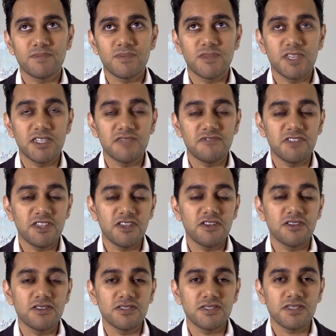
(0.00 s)
these
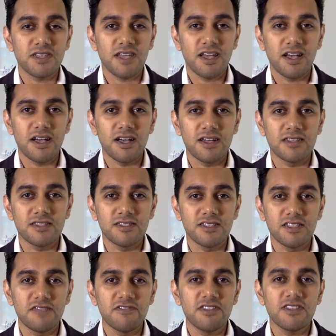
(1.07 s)
videos are
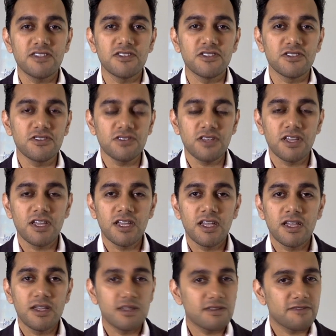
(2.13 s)
delivered to you,
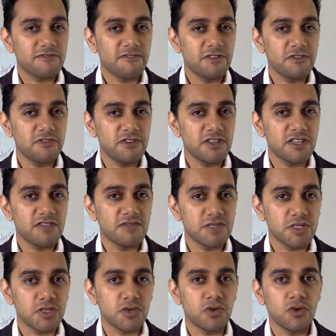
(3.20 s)
feel free to give
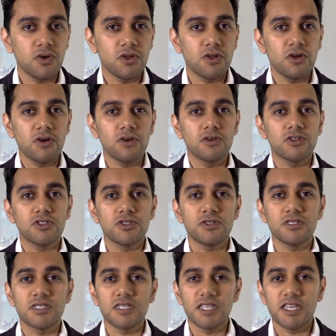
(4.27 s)
us a call or shoot
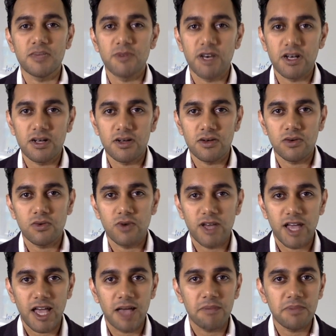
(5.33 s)
us an email. We're
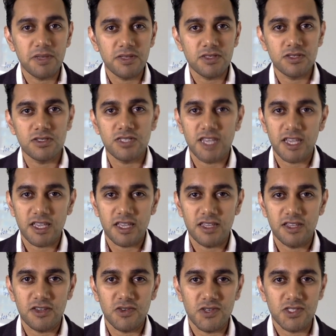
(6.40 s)
happy to take
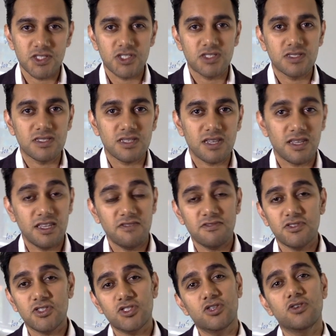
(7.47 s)
any questions and
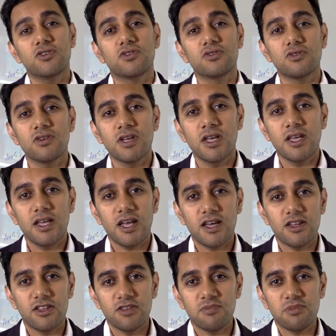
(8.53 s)
even show you how
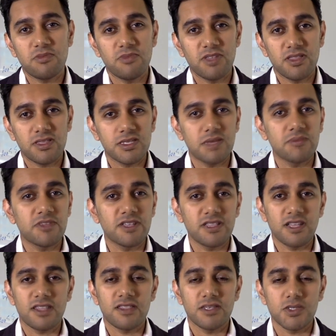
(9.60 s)
to implement something
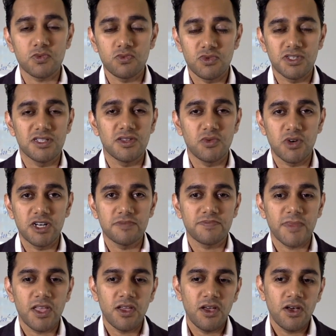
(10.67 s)
like this really well.
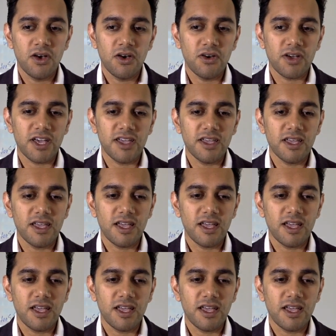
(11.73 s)
Okay,